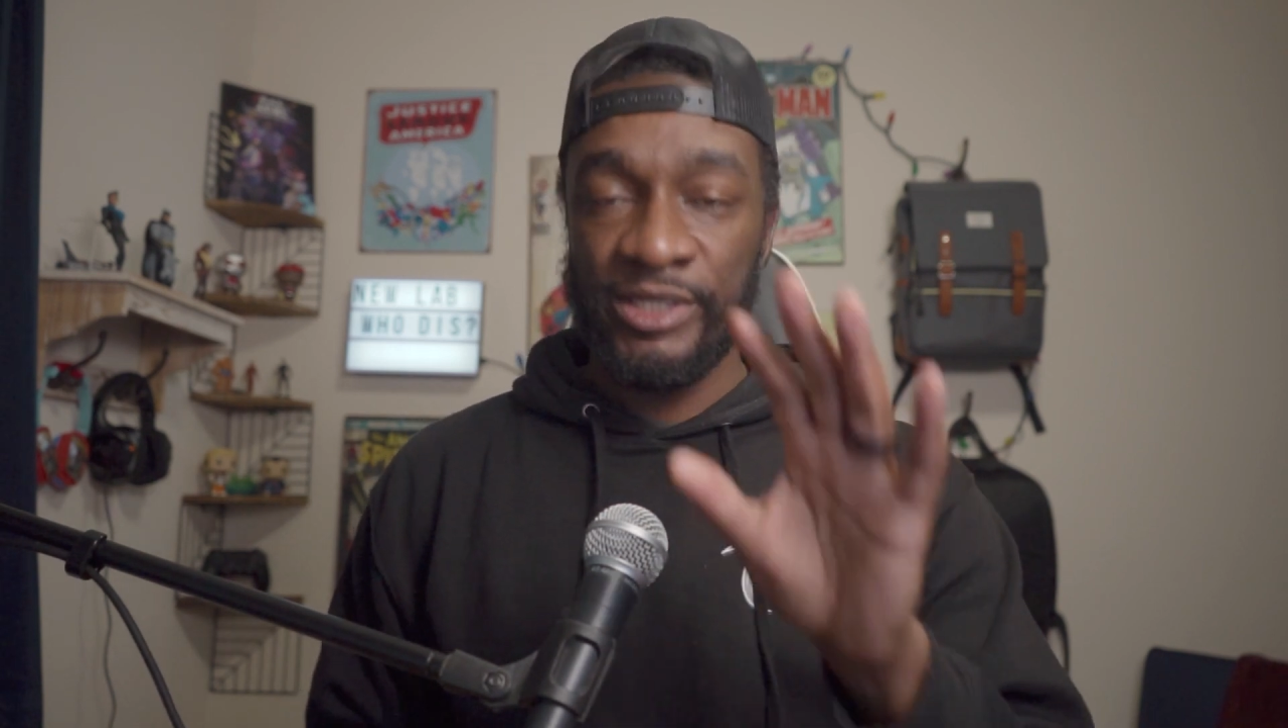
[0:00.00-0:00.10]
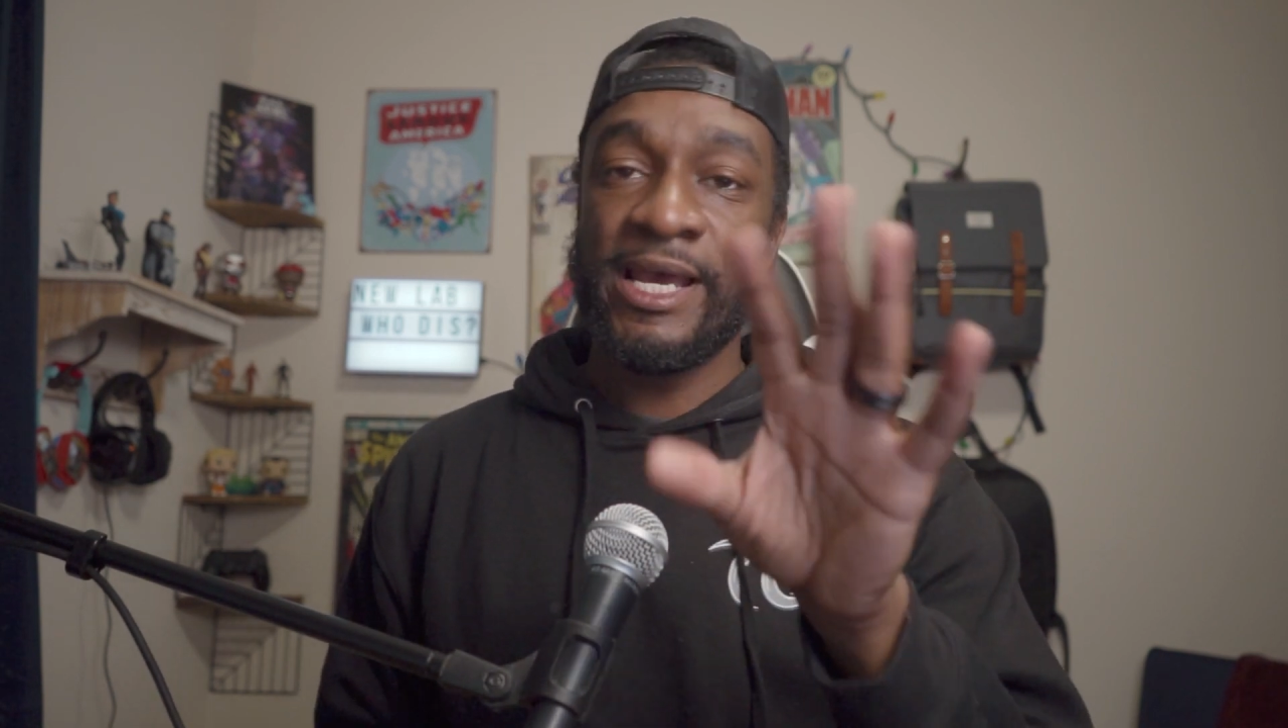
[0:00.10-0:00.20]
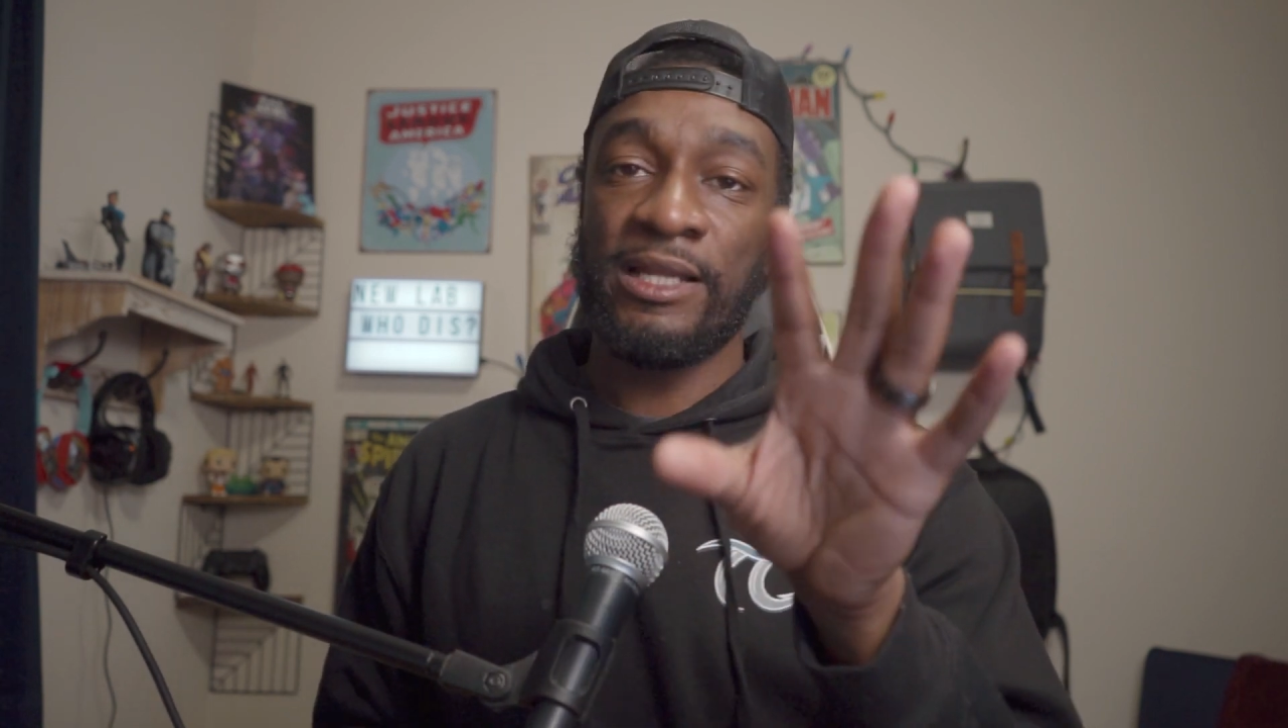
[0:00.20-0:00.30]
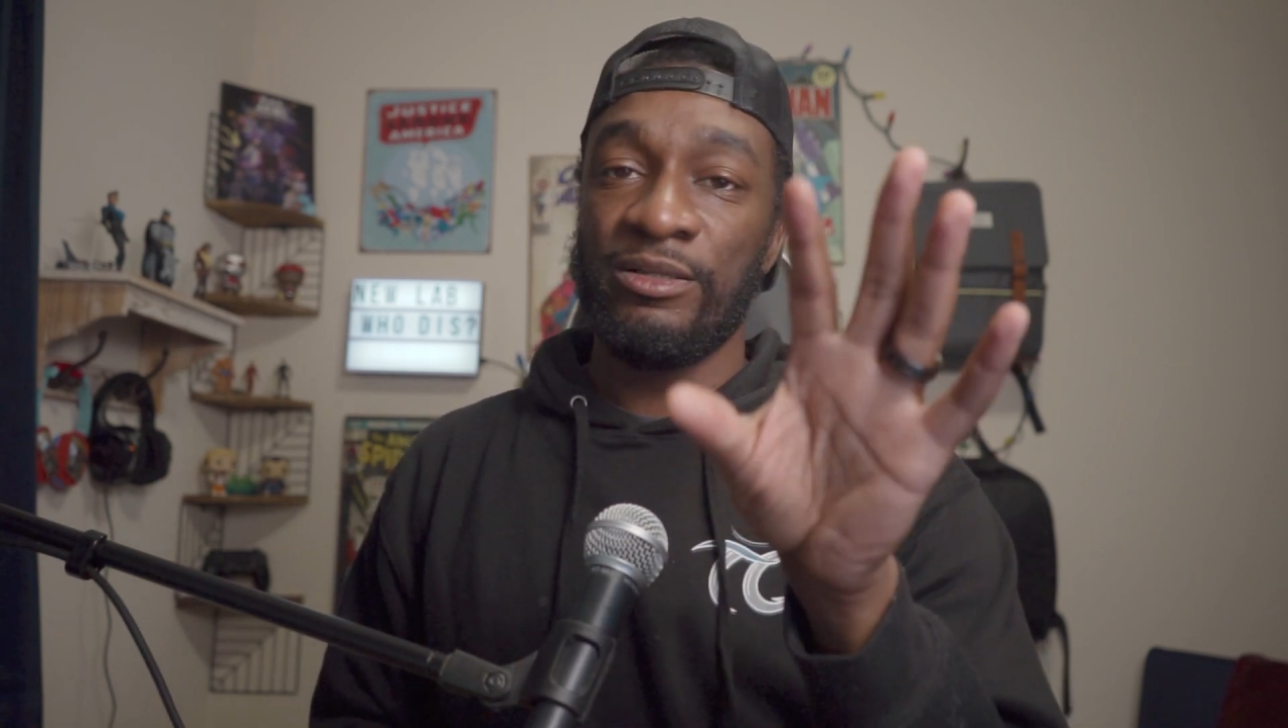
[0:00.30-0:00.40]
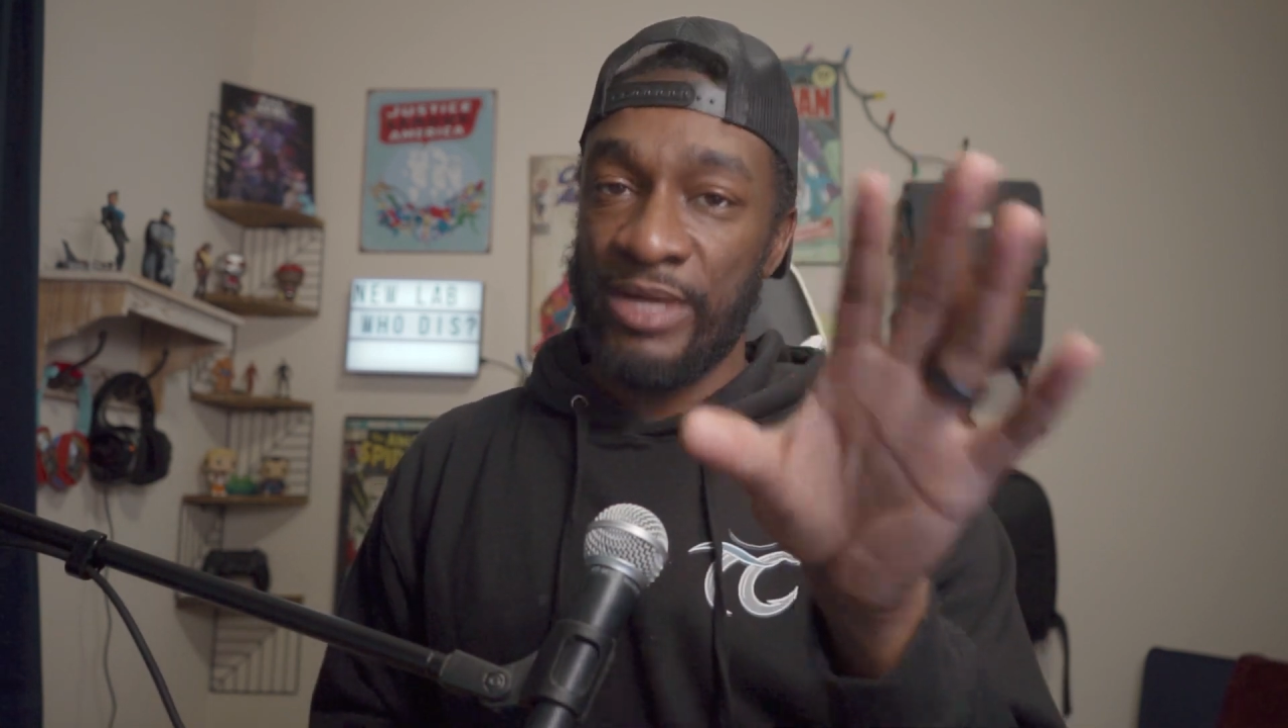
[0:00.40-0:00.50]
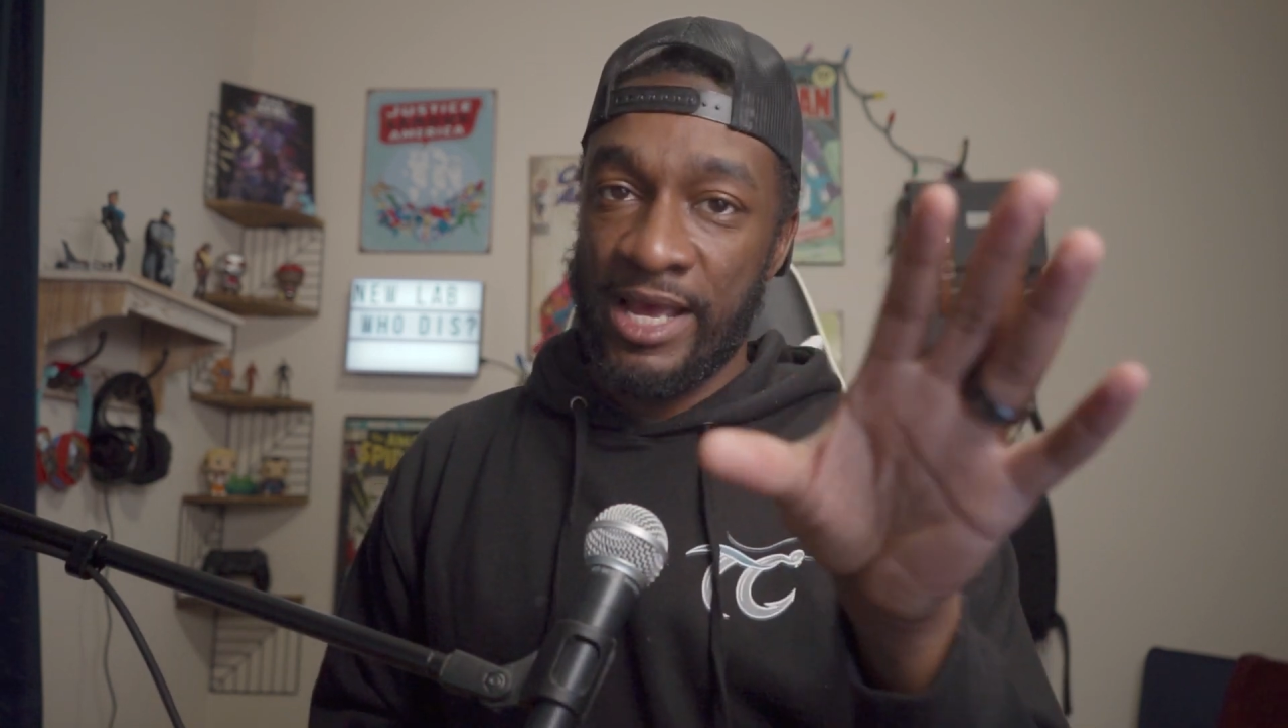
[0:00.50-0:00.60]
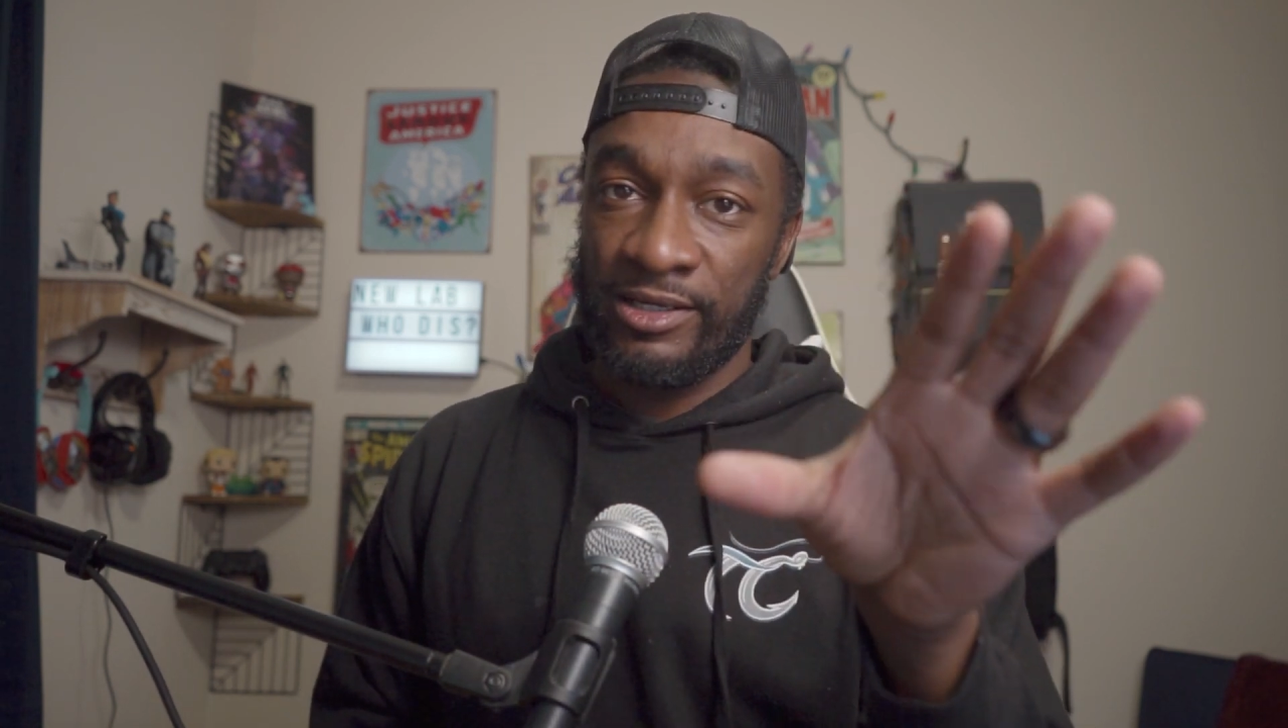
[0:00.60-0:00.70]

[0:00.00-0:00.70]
dial it back